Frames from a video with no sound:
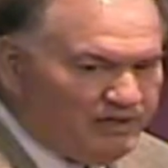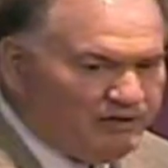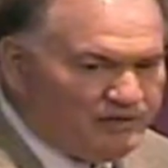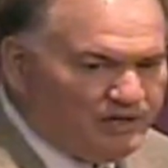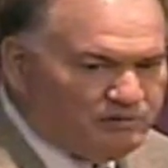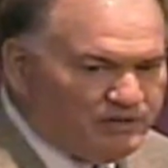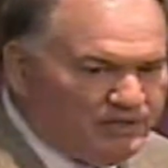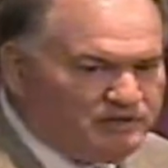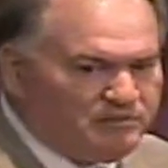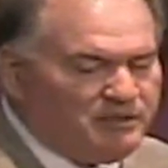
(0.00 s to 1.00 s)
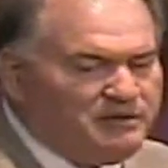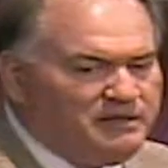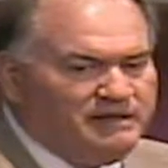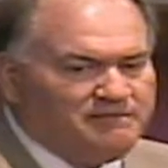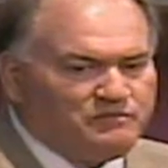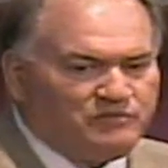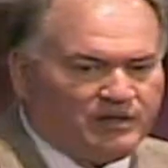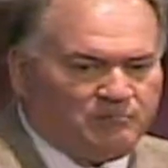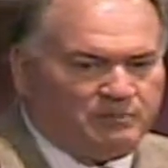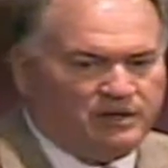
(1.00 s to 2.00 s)
clear in the Old Testament,
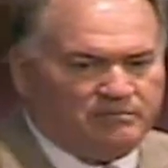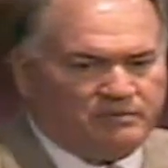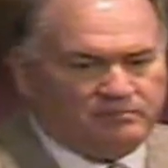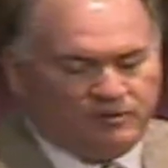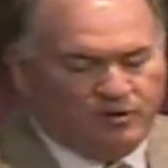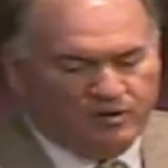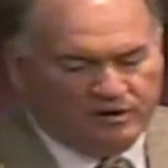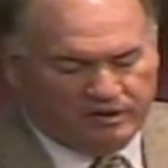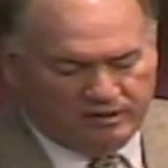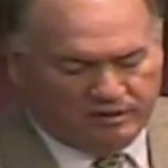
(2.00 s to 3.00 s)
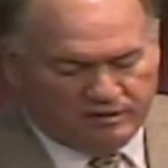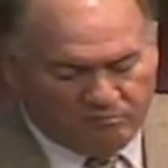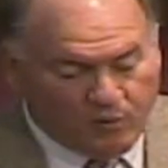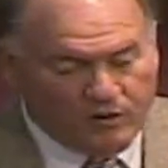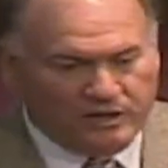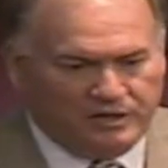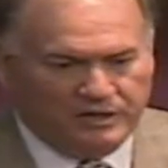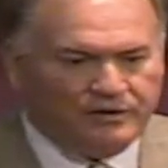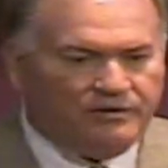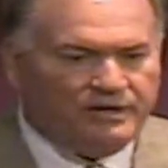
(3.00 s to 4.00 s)
but more, more
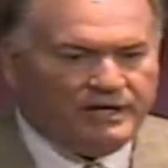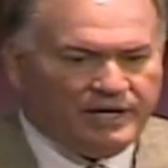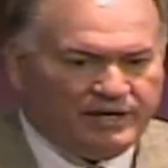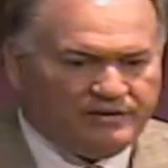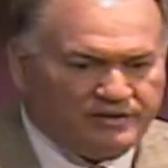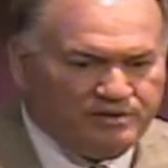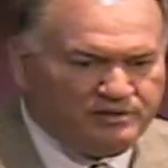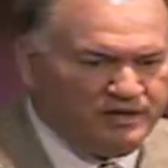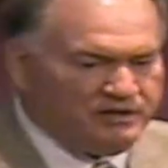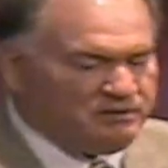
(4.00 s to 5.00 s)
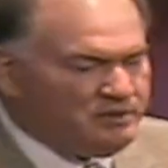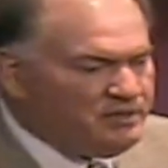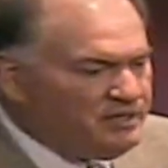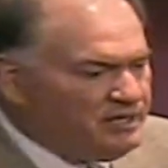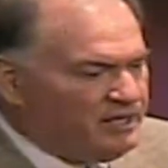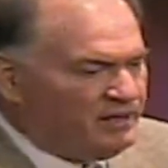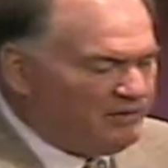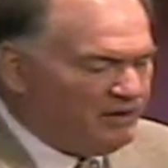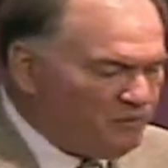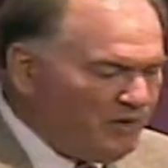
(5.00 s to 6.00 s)
clear in the New Testament,
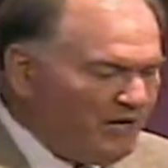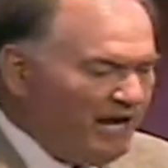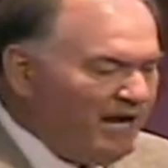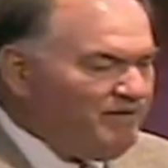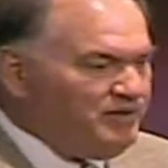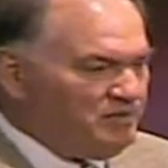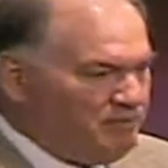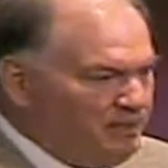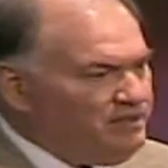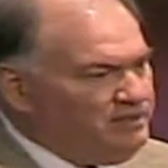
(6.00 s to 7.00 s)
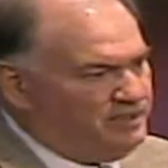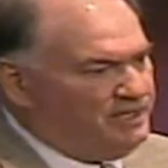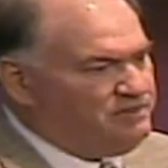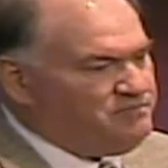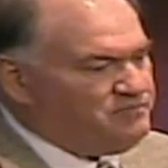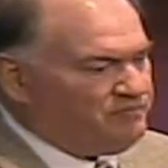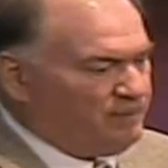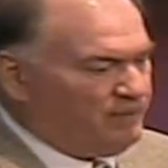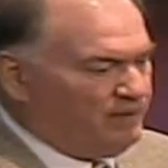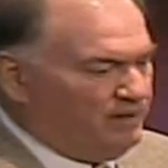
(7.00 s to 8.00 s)
that we have the ability
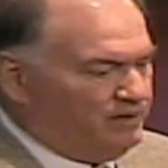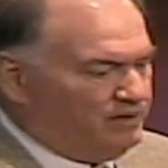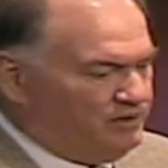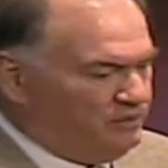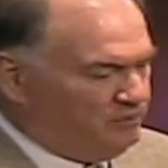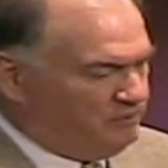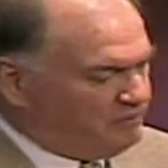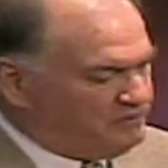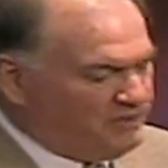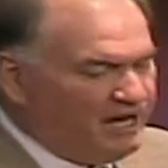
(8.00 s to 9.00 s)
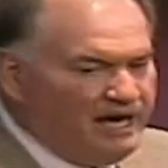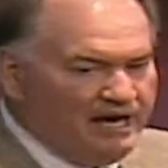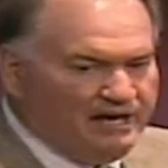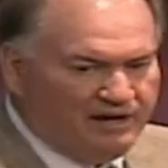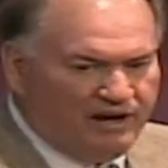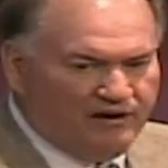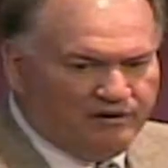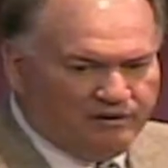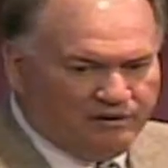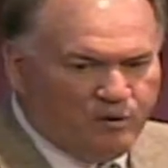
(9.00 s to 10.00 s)
to decide
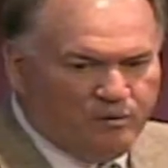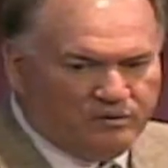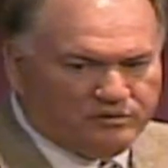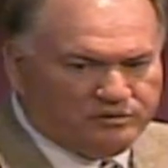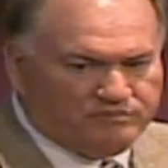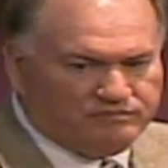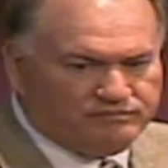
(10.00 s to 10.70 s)
our course.